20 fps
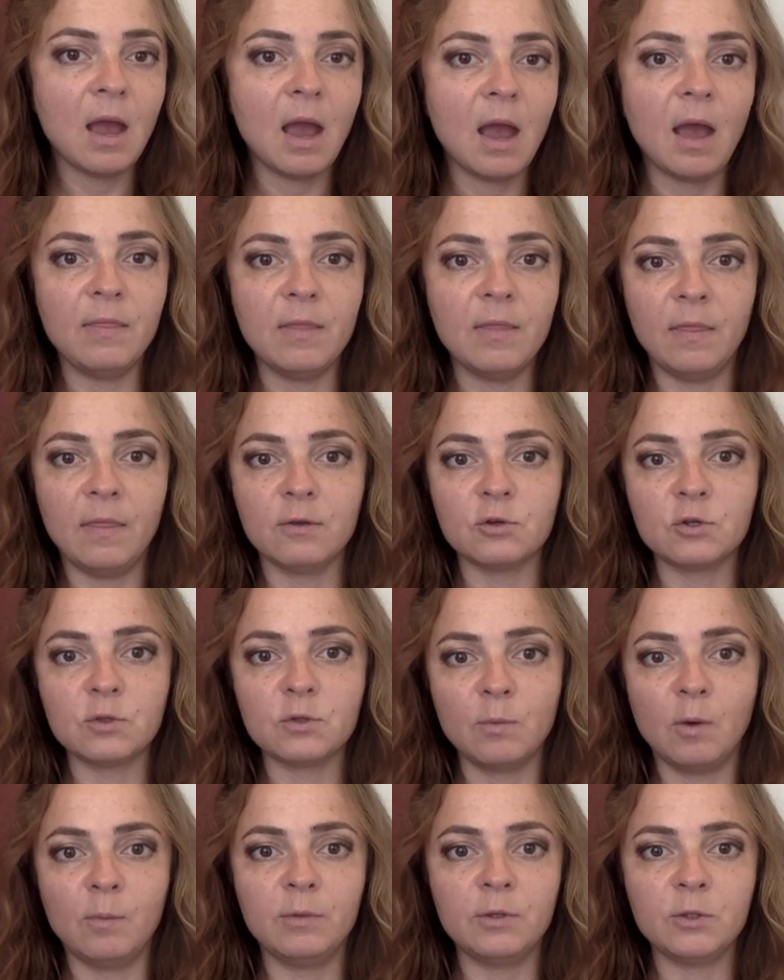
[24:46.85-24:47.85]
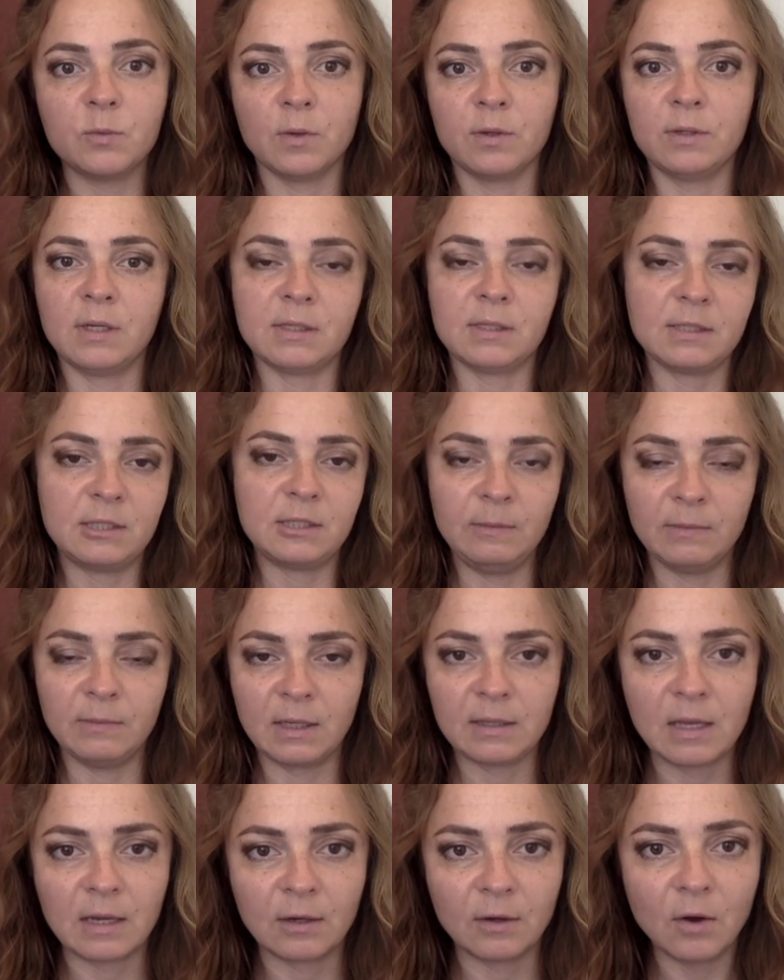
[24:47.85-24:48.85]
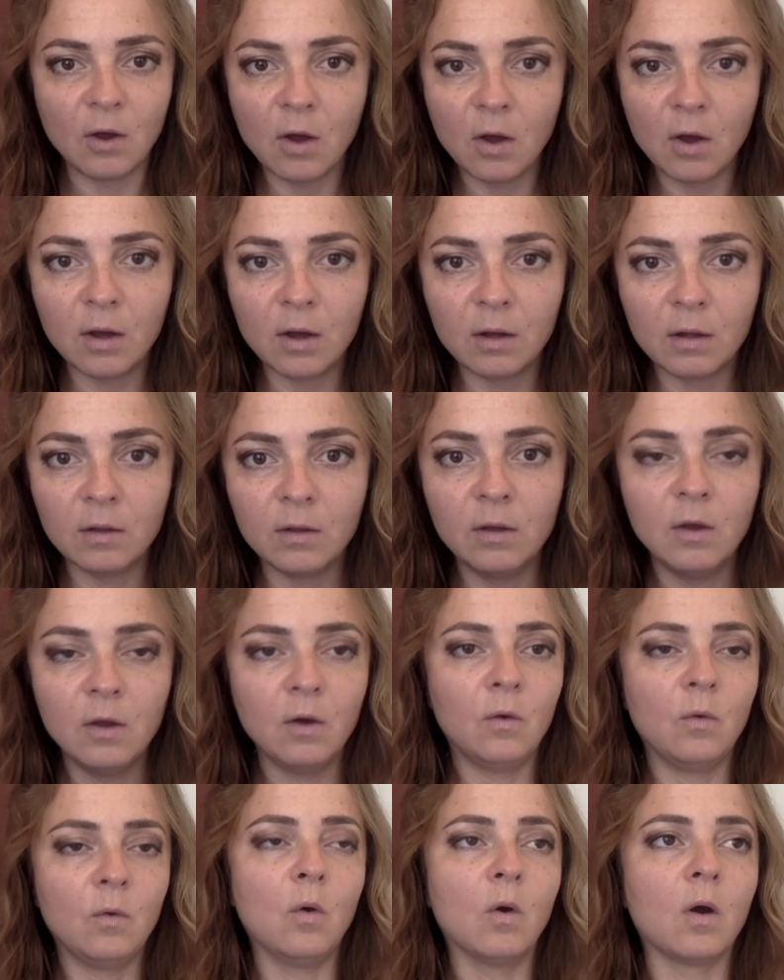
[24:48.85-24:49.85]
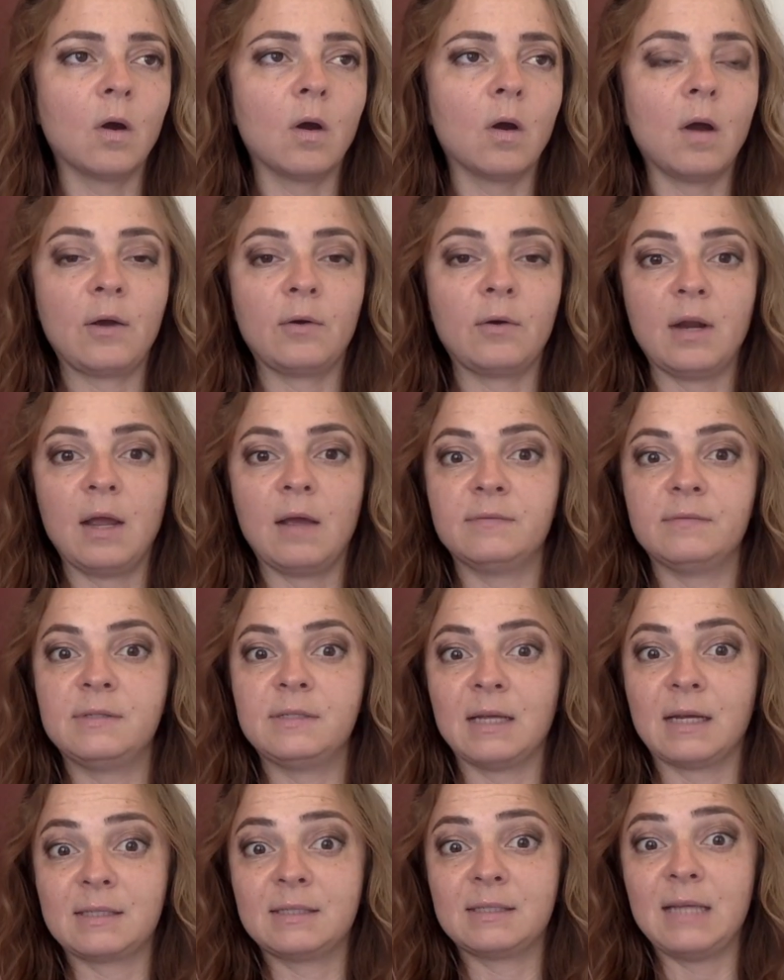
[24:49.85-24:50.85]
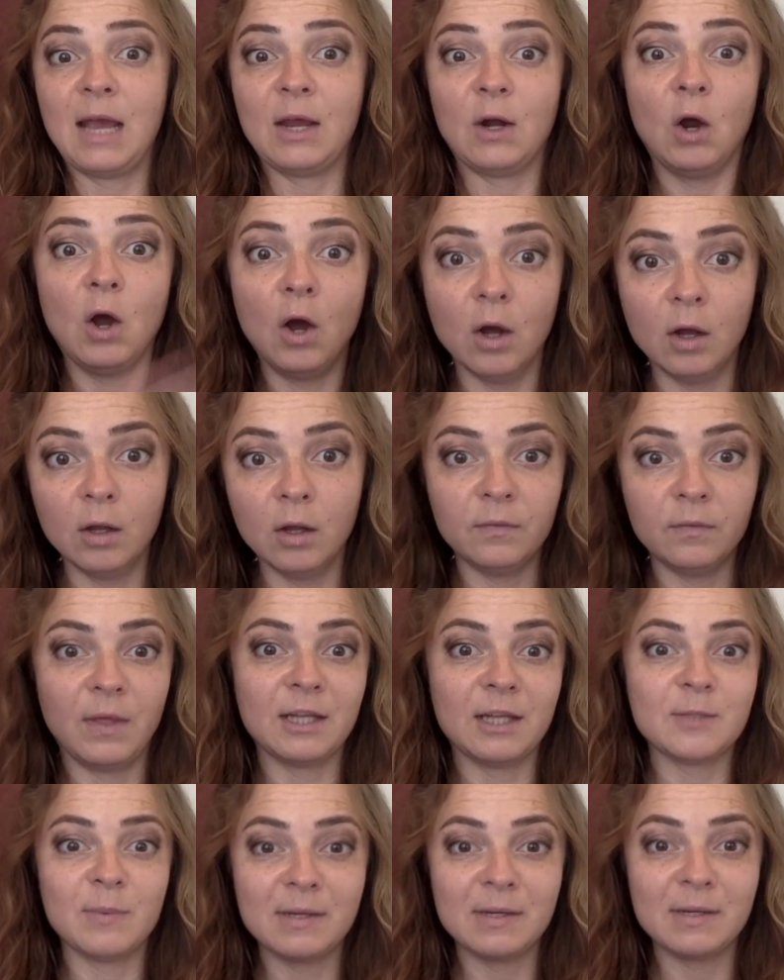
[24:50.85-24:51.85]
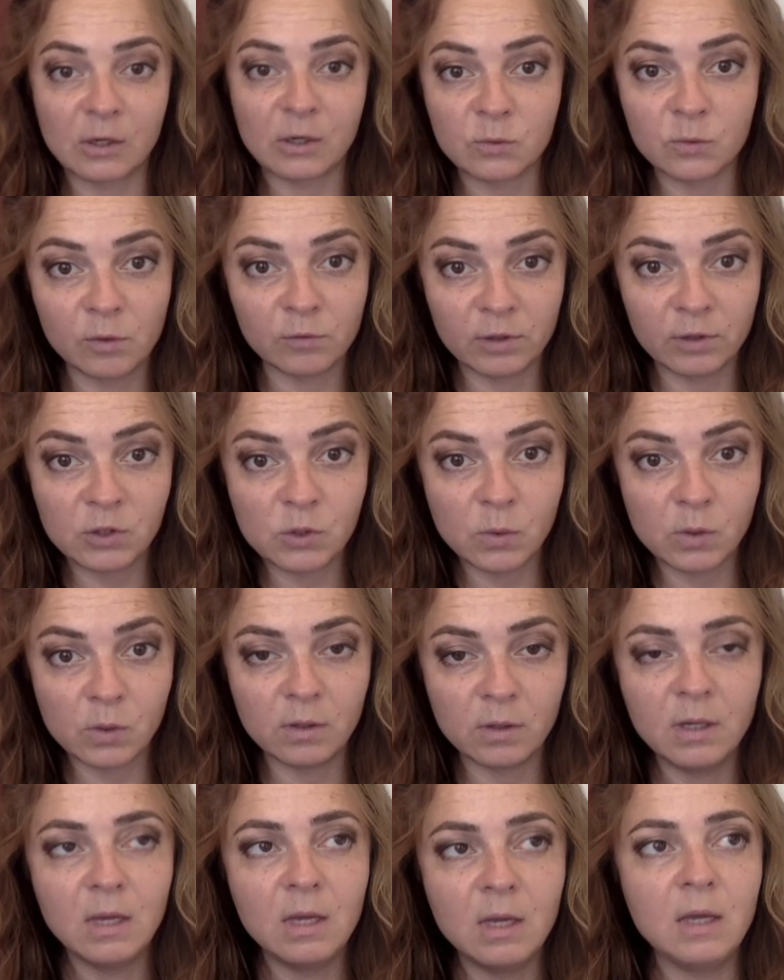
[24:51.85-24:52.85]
and then there's moments where it doesn't seem like that at all, or I don't have sex at all. That's my sexual ritual.